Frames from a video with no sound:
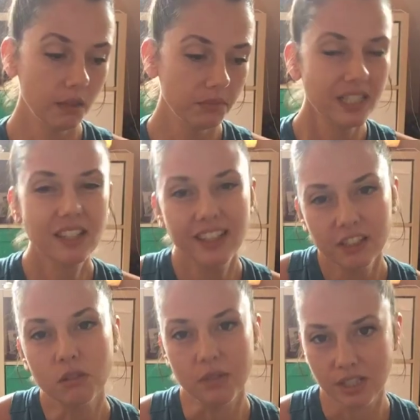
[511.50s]
It's
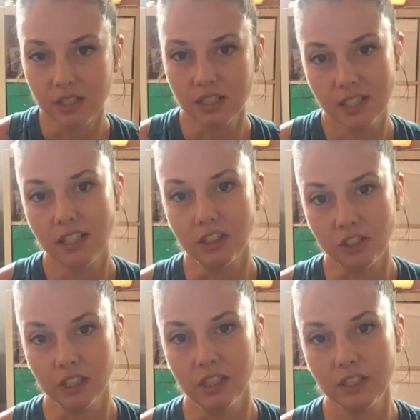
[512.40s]
Kegel muscles,
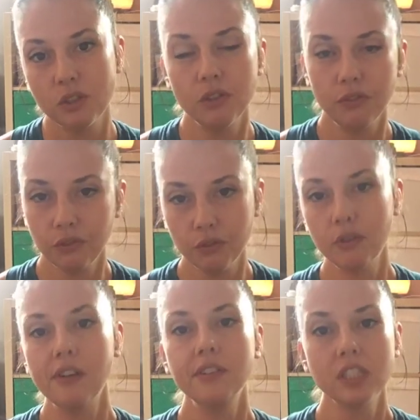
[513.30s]
essentially. So if you've
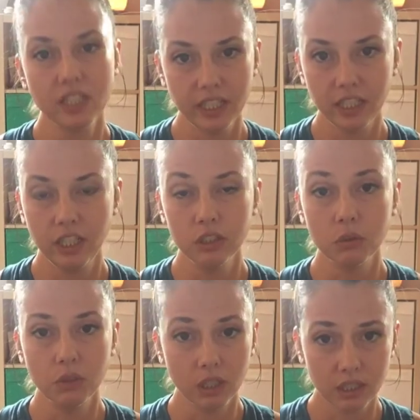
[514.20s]
ever done any Kegel
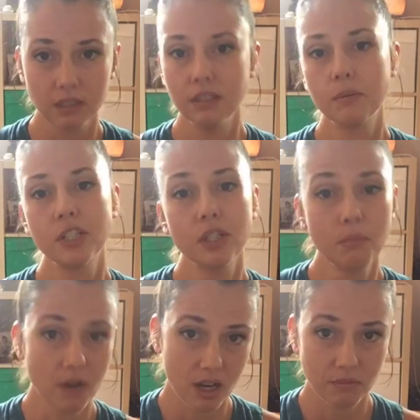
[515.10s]
work, especially
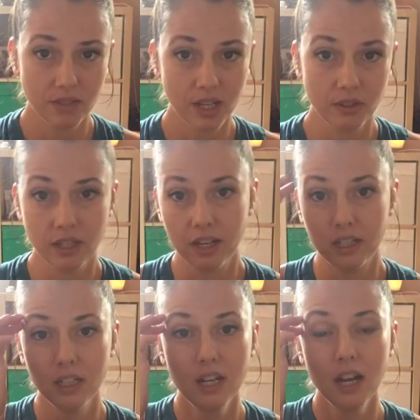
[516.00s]
moms out there,
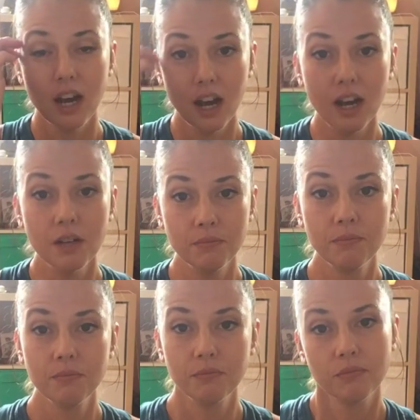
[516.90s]

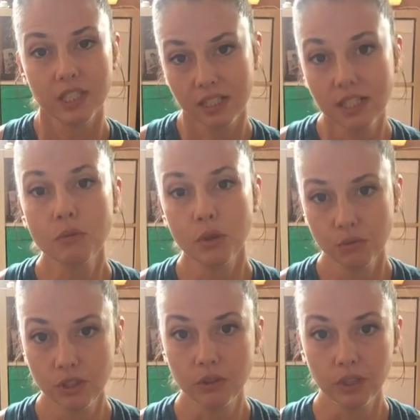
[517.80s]
this is what
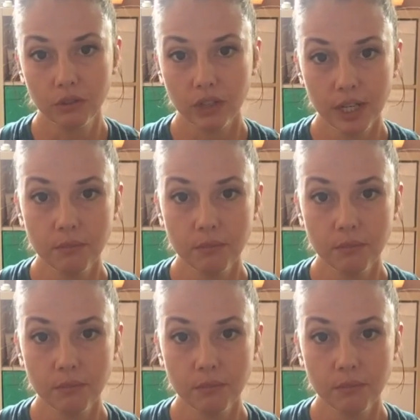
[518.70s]
we're doing, right?